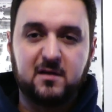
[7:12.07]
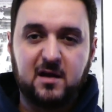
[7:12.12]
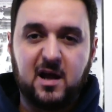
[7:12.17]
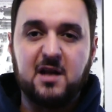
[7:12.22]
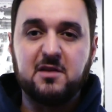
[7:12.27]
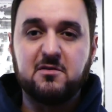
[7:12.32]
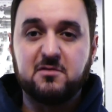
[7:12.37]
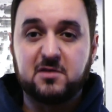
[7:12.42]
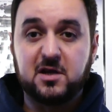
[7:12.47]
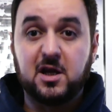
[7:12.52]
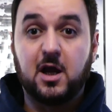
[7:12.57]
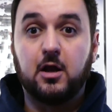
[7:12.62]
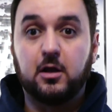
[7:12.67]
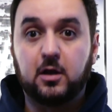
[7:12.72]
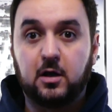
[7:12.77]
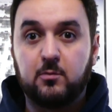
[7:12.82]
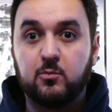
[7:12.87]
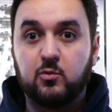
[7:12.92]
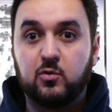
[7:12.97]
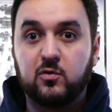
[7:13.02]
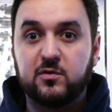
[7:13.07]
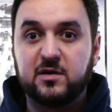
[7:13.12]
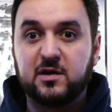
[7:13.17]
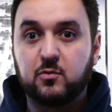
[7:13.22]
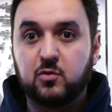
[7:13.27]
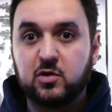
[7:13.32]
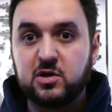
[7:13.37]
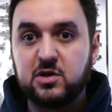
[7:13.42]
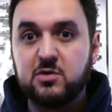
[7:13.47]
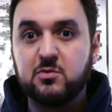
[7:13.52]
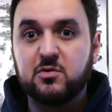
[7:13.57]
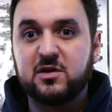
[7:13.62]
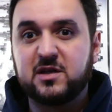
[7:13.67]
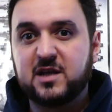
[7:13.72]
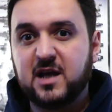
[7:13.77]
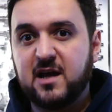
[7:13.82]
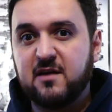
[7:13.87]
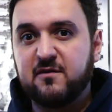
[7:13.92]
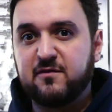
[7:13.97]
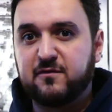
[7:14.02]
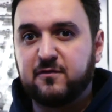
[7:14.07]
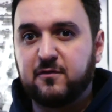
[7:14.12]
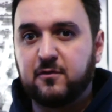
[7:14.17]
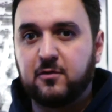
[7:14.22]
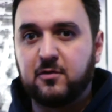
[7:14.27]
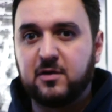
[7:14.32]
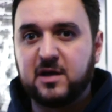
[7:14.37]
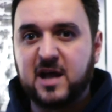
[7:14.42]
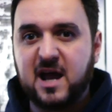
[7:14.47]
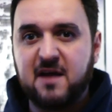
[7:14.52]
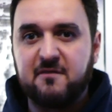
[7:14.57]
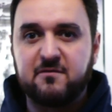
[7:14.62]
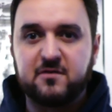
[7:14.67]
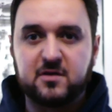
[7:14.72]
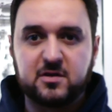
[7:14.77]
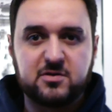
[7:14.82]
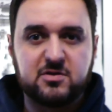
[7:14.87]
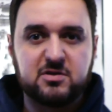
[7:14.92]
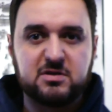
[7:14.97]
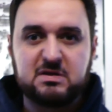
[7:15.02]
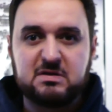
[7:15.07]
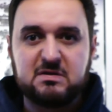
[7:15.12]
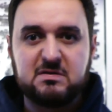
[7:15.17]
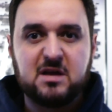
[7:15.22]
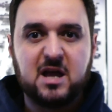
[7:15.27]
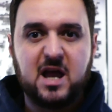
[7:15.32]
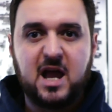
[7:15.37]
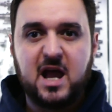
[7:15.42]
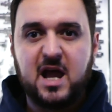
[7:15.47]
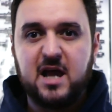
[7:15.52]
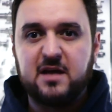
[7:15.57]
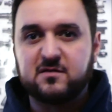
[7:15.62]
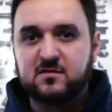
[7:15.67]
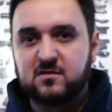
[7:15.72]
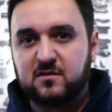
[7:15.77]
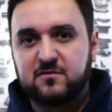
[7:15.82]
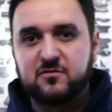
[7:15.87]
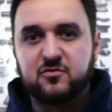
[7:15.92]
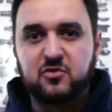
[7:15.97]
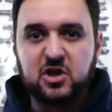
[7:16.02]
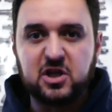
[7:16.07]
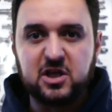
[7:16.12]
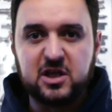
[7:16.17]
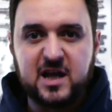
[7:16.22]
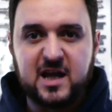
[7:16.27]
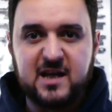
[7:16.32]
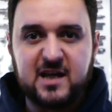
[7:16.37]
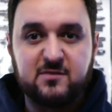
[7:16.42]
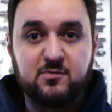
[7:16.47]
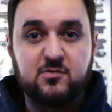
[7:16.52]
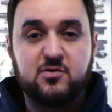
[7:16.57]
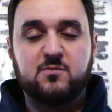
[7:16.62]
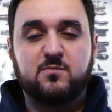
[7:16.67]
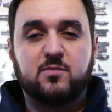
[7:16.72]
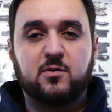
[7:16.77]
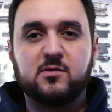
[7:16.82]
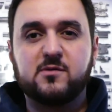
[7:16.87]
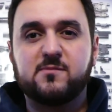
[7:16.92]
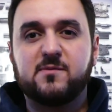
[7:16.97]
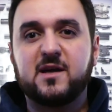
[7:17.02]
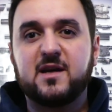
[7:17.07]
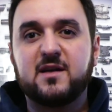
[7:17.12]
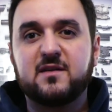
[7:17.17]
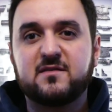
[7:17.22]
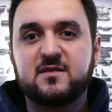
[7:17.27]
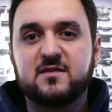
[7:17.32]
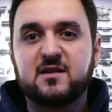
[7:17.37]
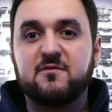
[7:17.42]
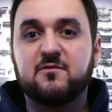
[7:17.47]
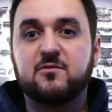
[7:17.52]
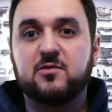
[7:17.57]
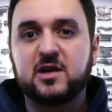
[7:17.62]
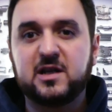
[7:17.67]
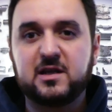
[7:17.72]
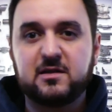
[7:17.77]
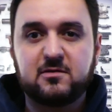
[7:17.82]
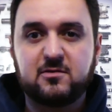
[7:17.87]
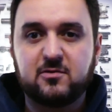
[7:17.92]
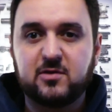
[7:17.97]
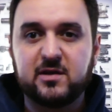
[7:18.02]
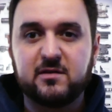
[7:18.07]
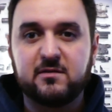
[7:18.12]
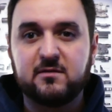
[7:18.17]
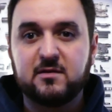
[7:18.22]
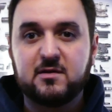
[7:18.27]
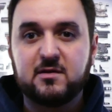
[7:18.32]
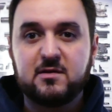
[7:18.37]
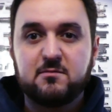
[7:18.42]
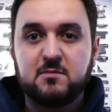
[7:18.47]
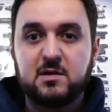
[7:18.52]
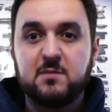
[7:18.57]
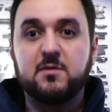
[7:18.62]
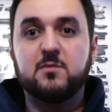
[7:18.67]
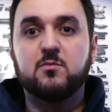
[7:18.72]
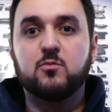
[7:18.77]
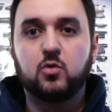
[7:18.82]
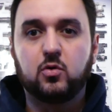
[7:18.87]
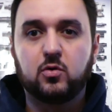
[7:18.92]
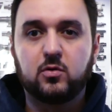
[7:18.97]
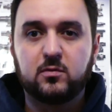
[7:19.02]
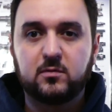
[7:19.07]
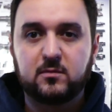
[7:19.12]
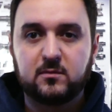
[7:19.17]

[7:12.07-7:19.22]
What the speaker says: And you get a lot more than what you would get for an average airsoft green gas, which you're probably paying £7 or £8, maybe more.